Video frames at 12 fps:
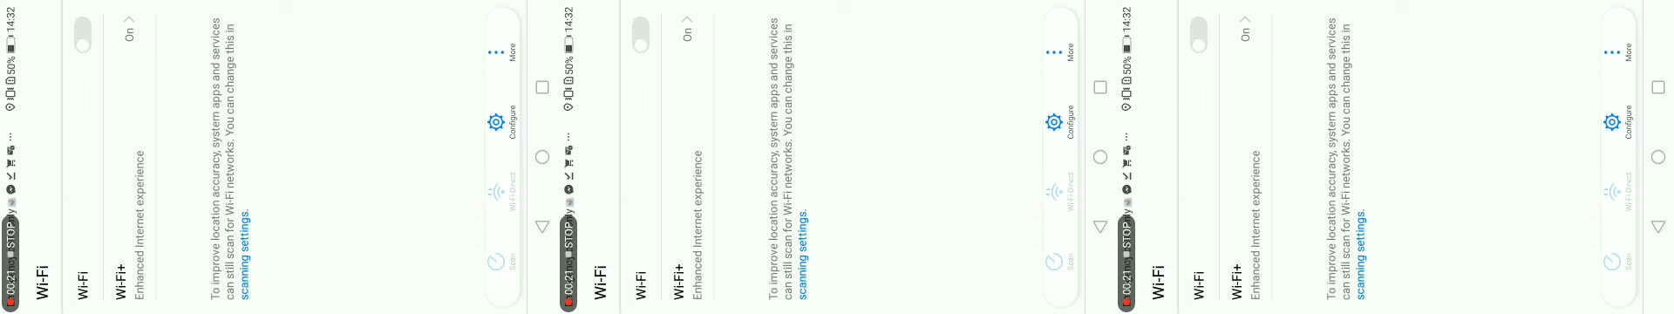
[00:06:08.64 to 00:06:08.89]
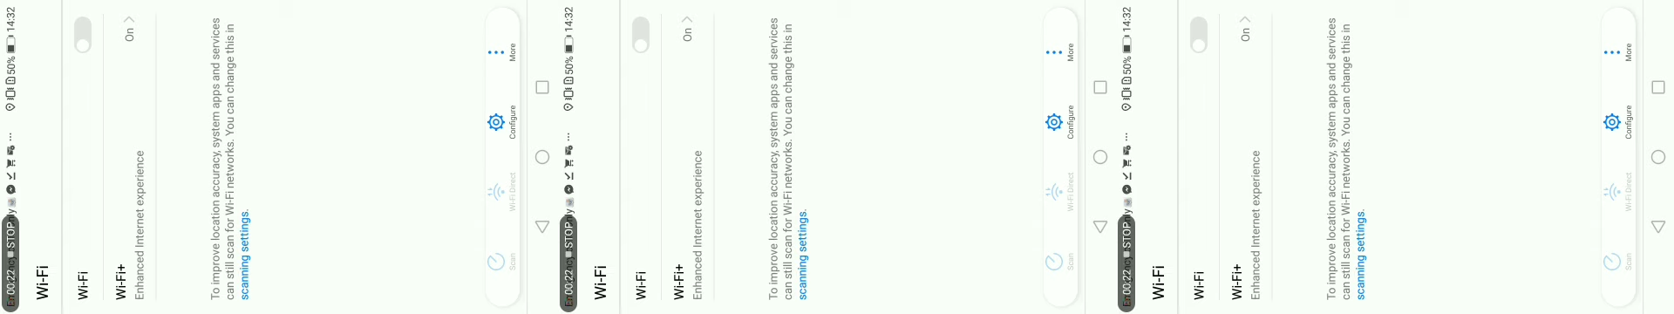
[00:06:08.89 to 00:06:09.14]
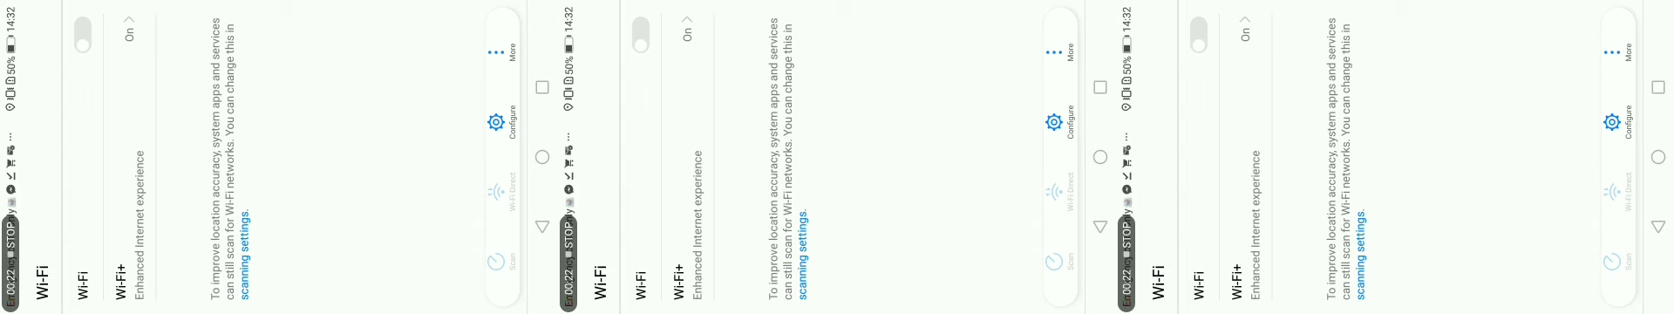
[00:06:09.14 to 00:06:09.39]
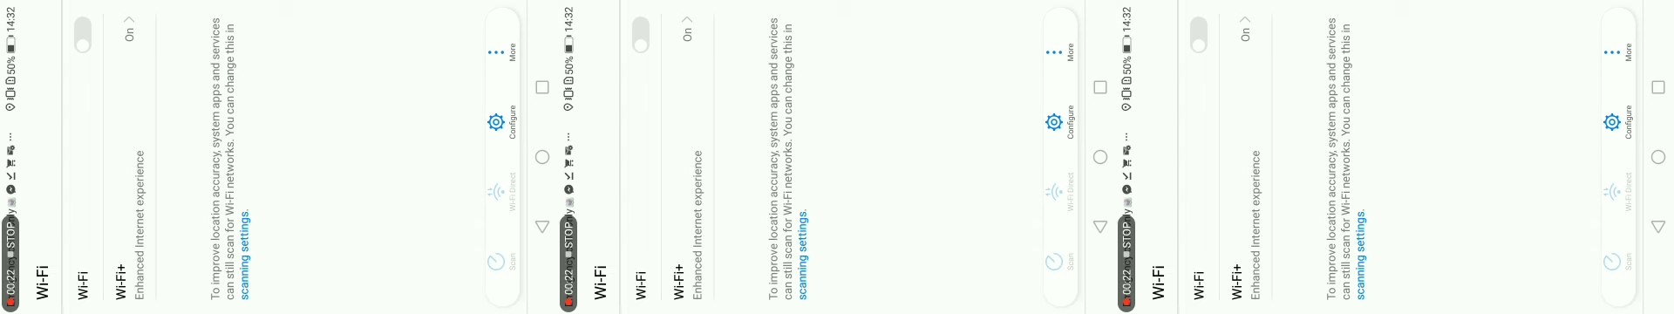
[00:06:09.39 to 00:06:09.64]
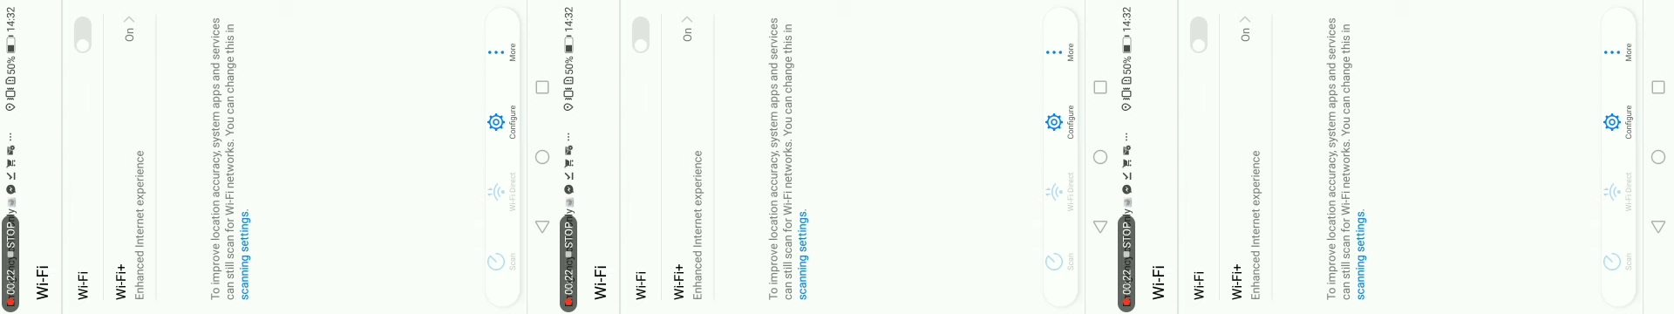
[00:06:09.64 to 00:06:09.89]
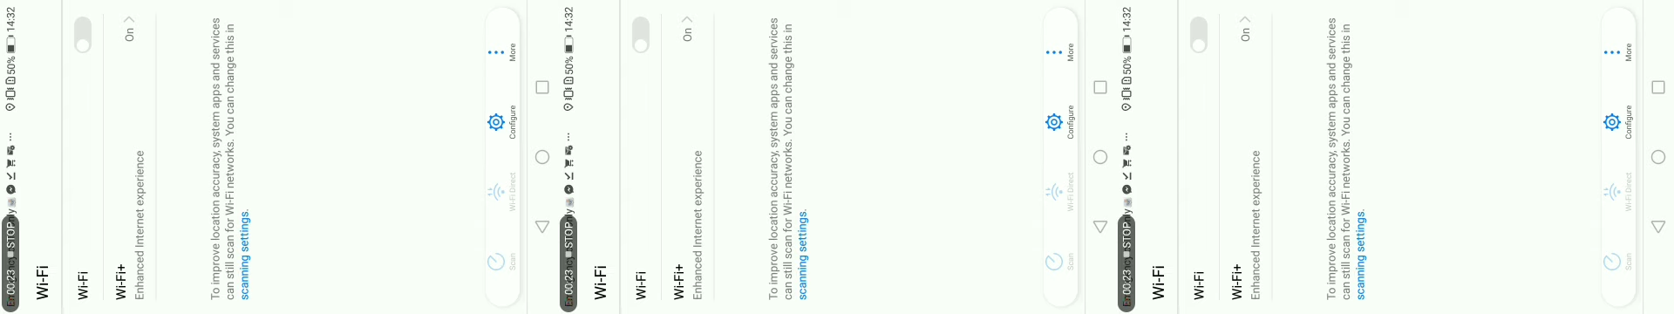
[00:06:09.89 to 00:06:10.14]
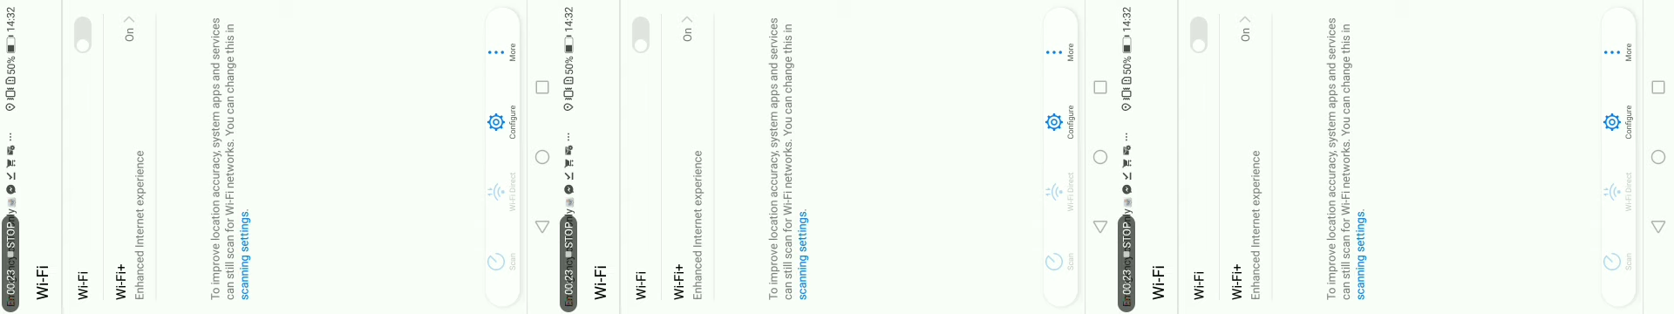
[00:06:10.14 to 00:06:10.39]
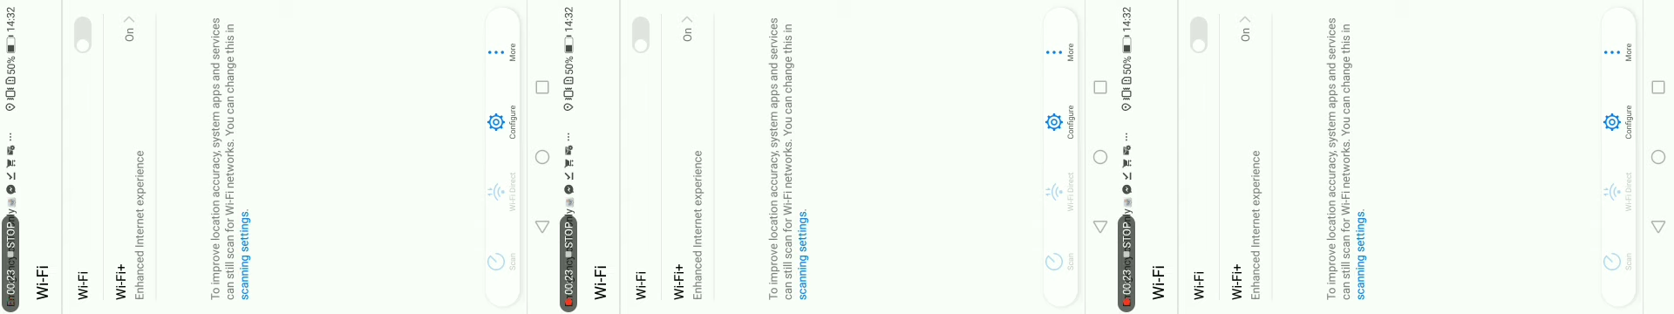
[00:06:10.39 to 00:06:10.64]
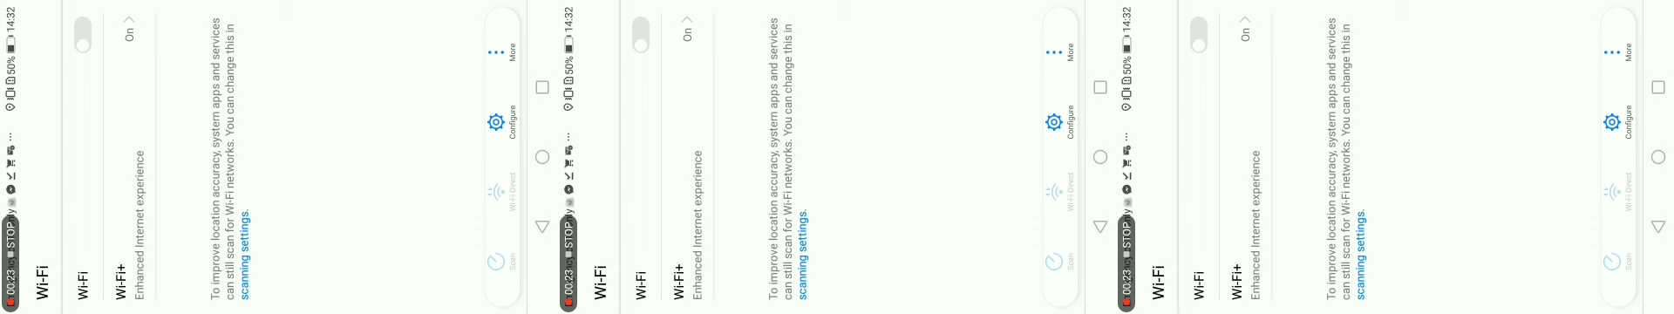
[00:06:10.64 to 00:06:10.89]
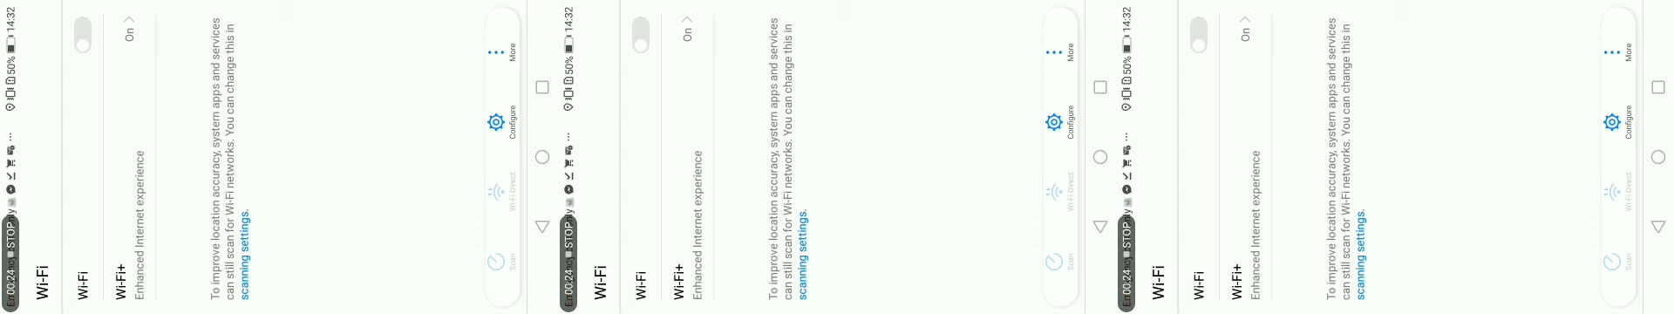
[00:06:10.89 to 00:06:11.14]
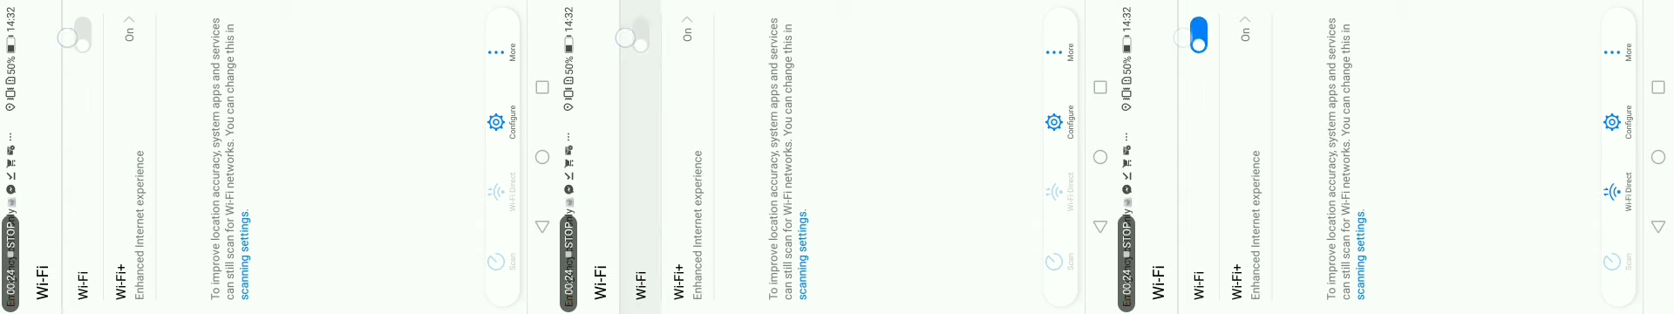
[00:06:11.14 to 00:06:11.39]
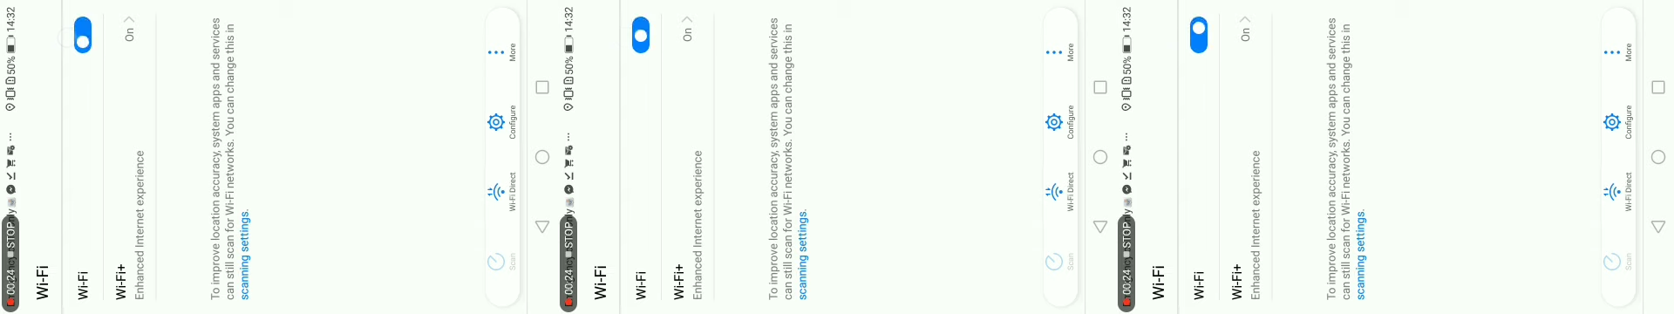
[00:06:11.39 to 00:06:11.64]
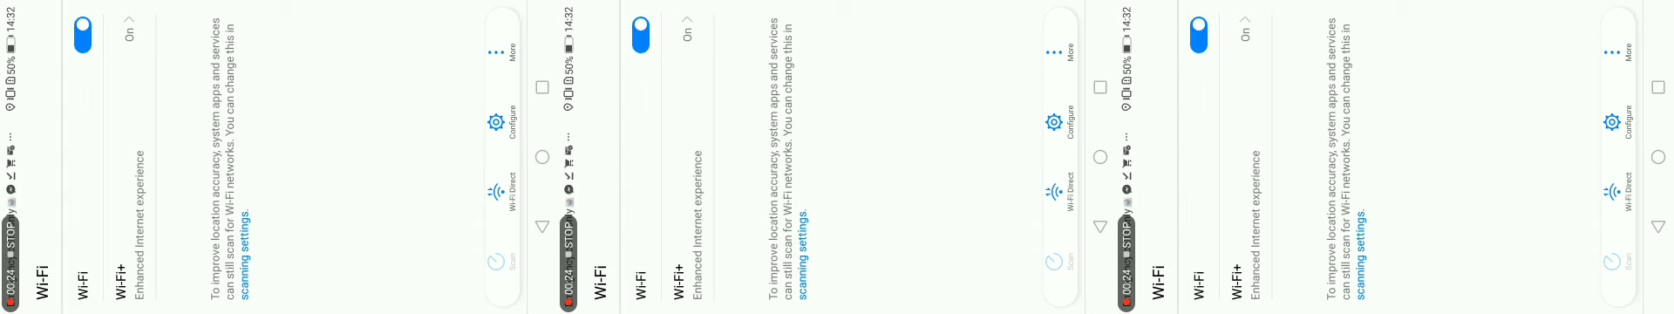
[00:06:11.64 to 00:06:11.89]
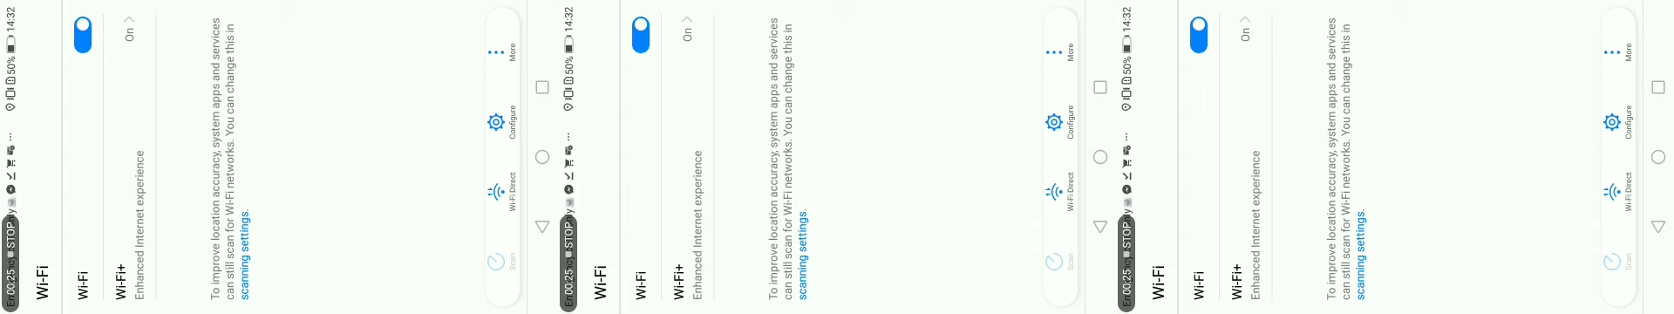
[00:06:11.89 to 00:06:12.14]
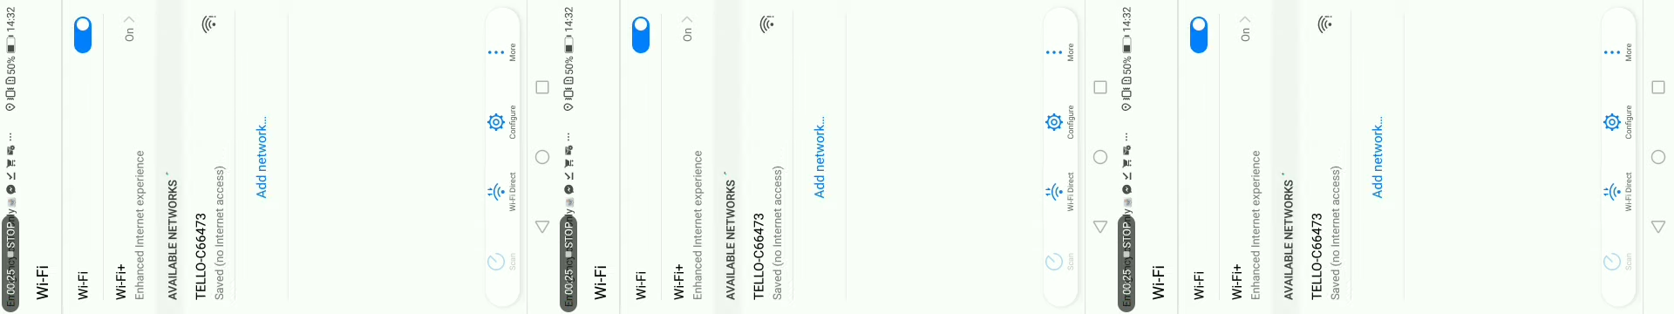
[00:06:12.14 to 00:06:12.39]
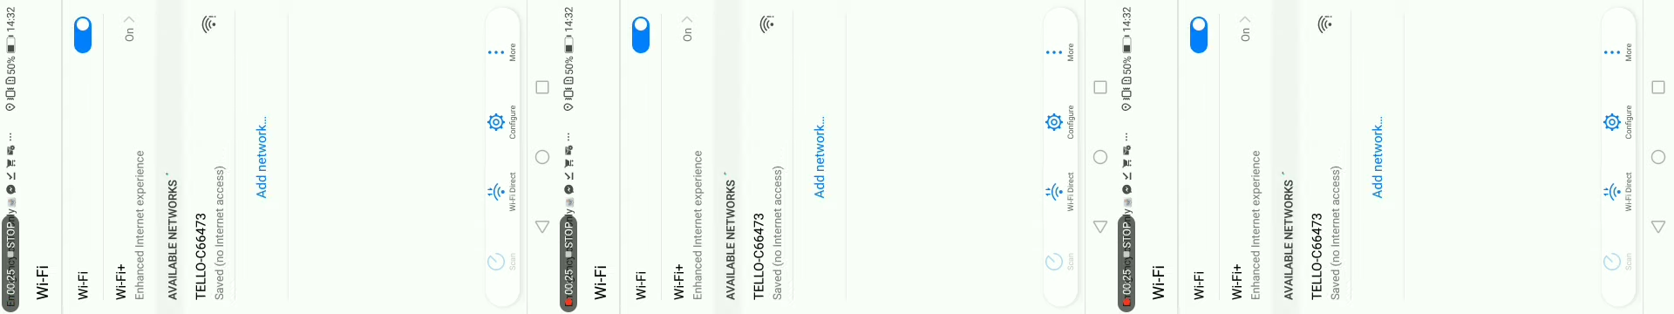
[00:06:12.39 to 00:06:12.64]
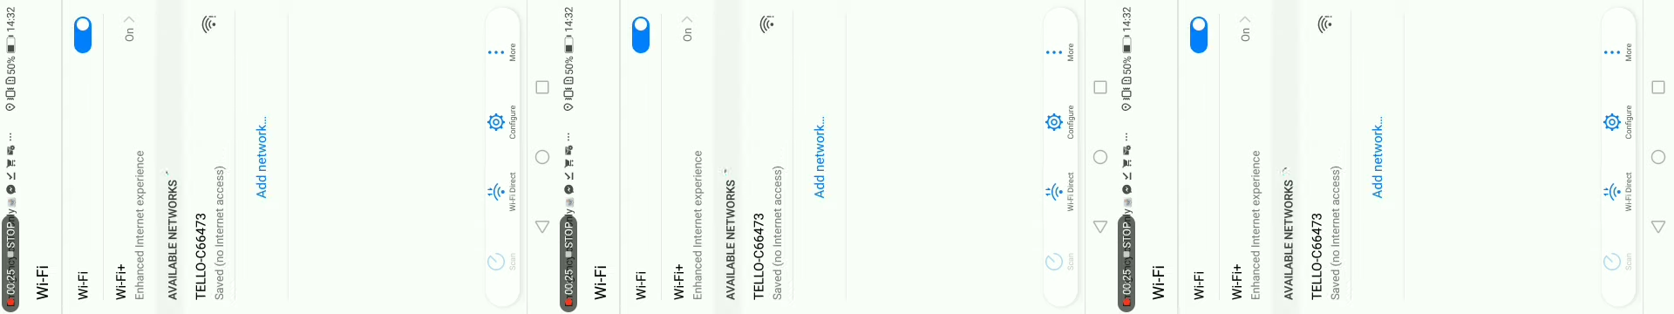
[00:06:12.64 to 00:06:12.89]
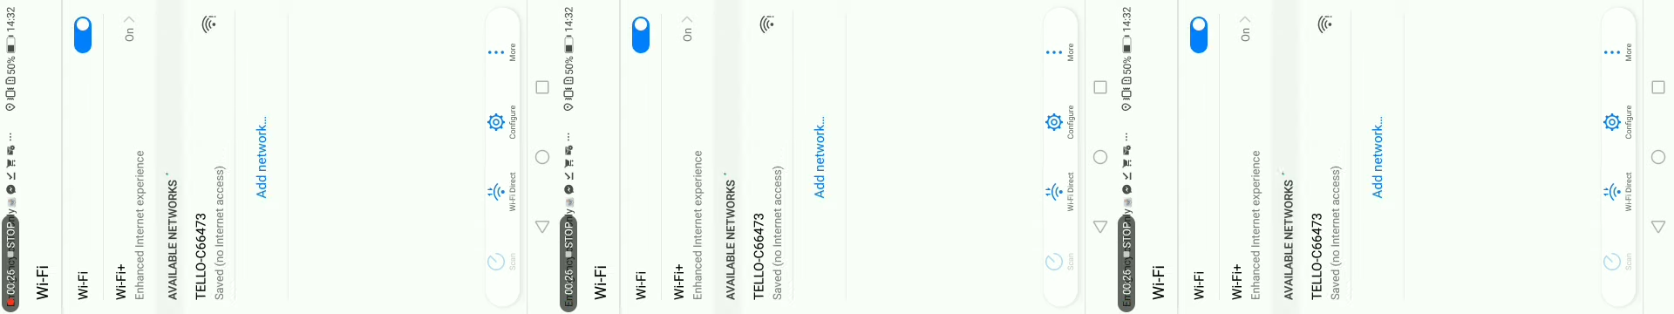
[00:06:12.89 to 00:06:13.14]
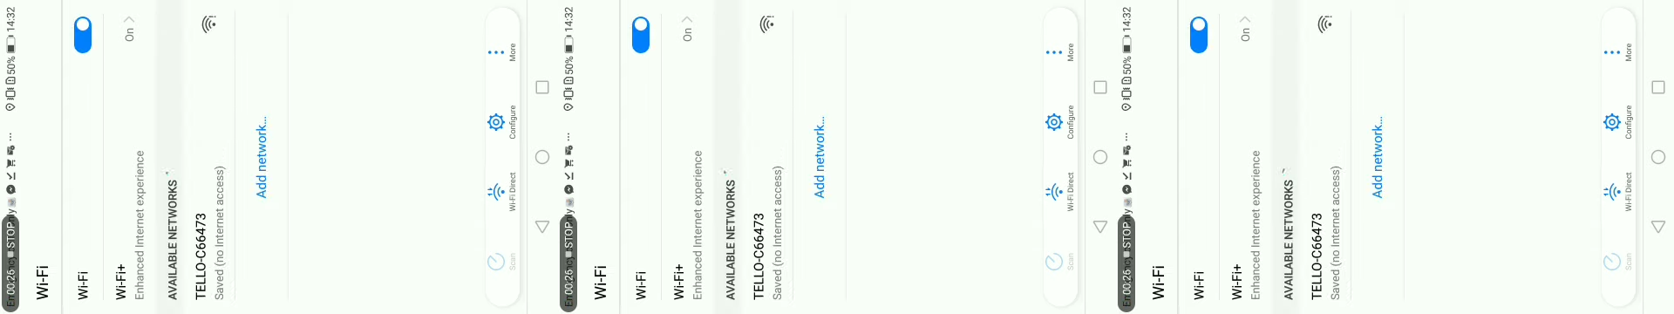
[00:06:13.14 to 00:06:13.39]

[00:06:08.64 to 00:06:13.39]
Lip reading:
[unreadable: no face in view]